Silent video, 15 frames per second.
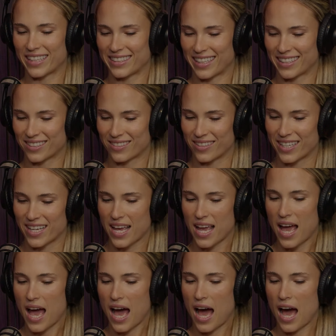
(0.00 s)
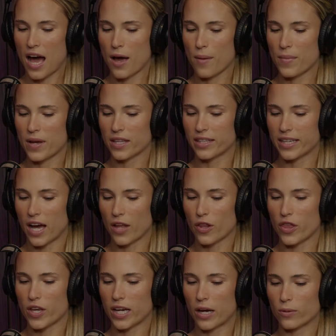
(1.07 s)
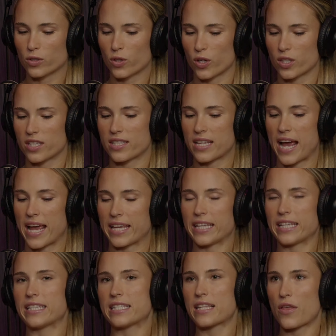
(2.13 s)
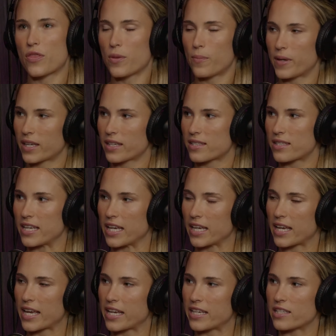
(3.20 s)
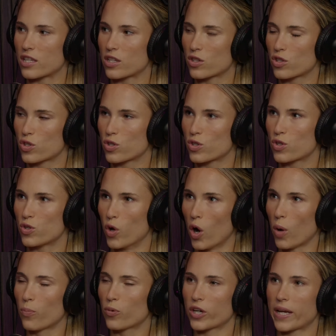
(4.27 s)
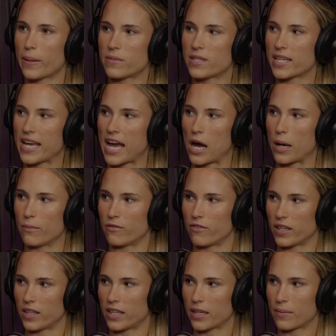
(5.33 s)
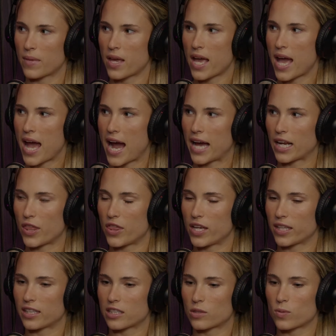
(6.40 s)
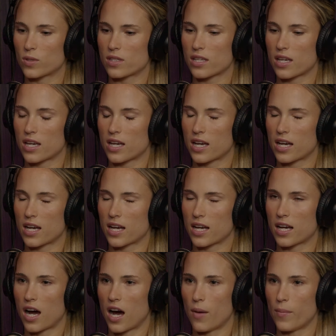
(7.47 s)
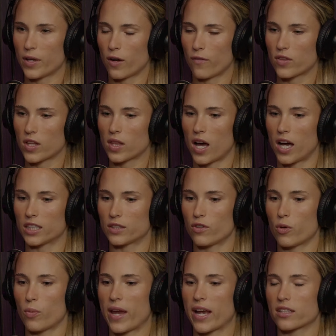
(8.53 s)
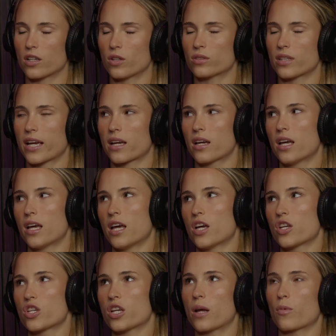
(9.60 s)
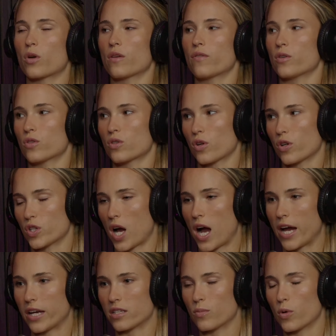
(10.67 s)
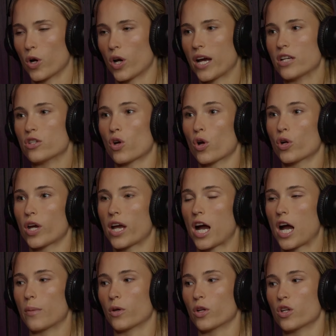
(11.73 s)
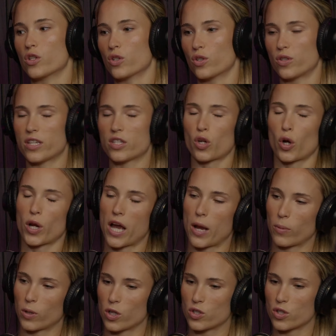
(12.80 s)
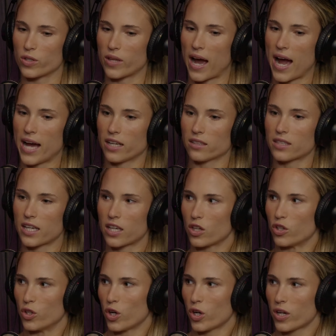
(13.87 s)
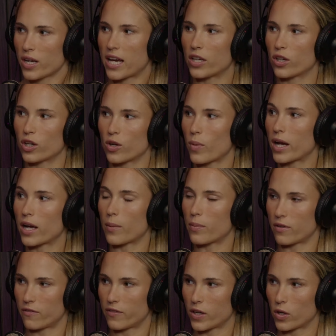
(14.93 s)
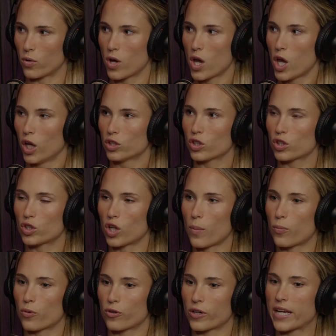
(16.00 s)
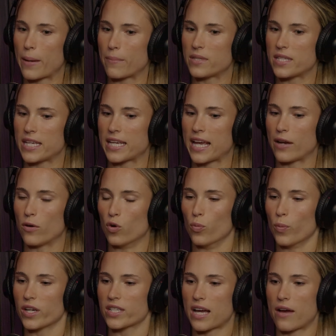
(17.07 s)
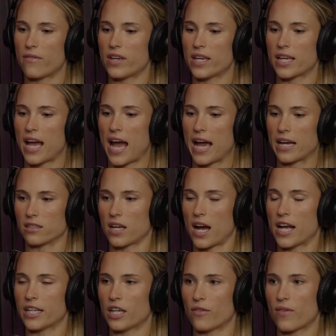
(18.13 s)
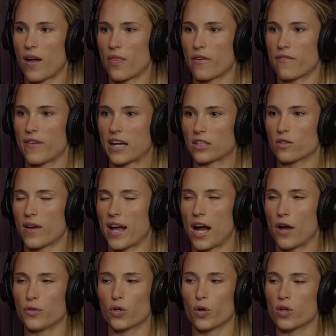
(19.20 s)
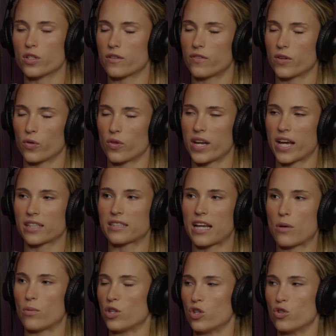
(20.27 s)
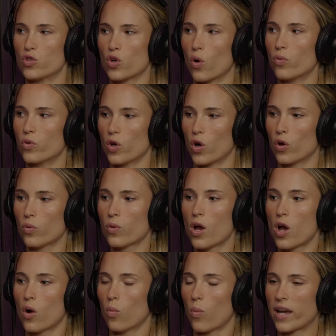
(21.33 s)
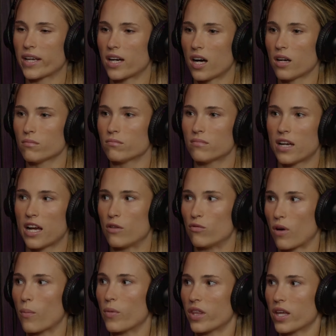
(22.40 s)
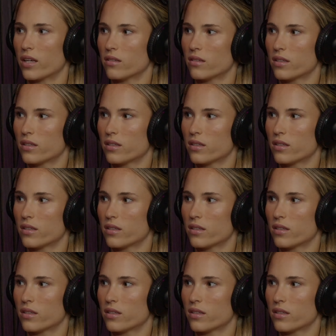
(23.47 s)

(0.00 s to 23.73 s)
sounds good. Um, the other thing I was going to say is the biggest thing is not preempting how I'm feeling. And mm. I think mm. this was coming off the last few weeks. I was like, shit, I'm going to feel so tired tomorrow. I don't know how I'm going to do this, don't know how I'm going to do that. And it's like, you don't know how you're going to wake up and feel. So stop preempting and almost having anxiety around the fact of how you're going to feel the next day when you don't know. Wake up and run with it.